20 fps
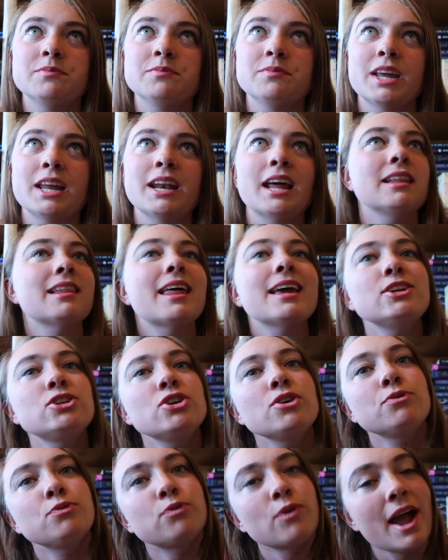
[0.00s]
and I liked
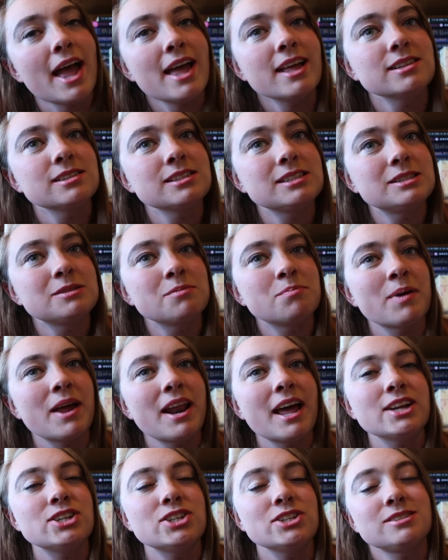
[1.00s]
her friends, but
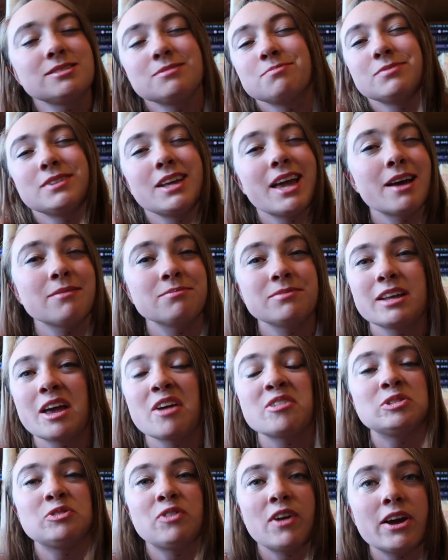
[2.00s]
I
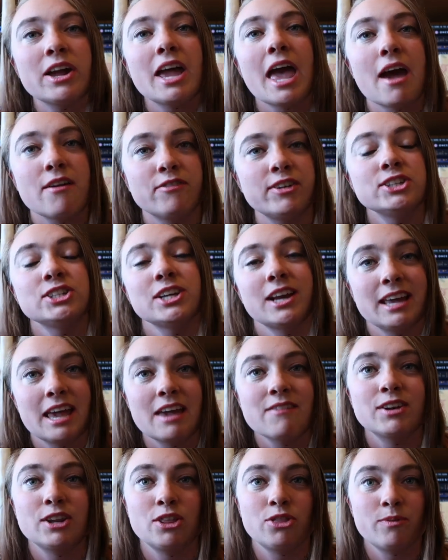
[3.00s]
was very average, and I
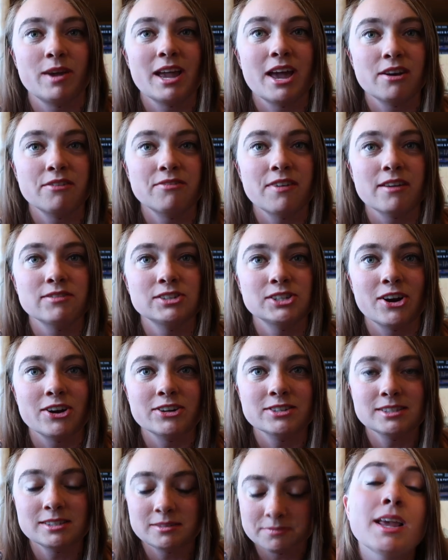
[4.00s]
gave it a 3 out of 5
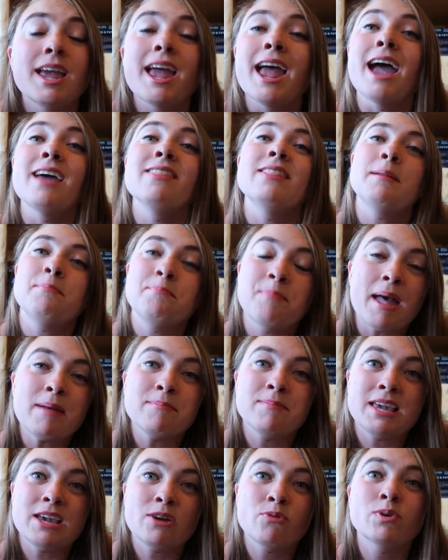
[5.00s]
stars. And then Bet
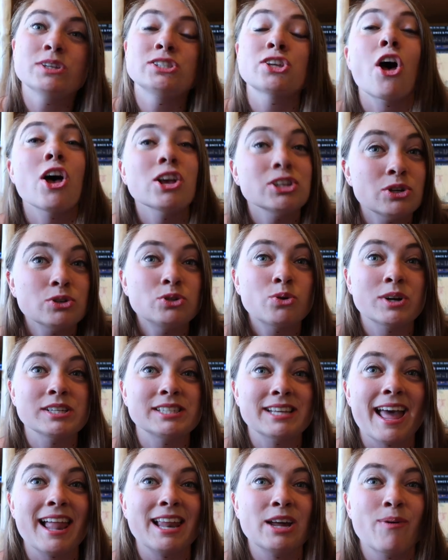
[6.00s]
Me was also
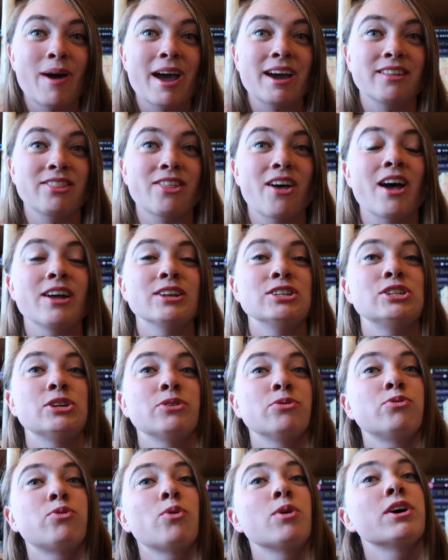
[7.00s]
towards
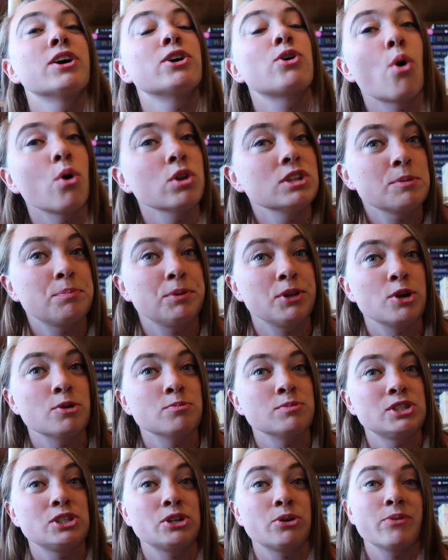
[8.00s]
Scallywagathon for Gold
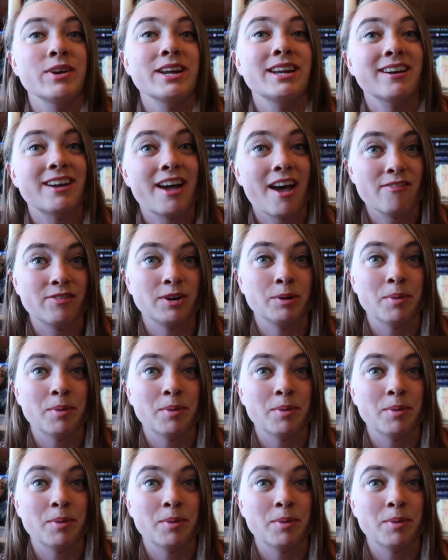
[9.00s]
Doubloons to read a cover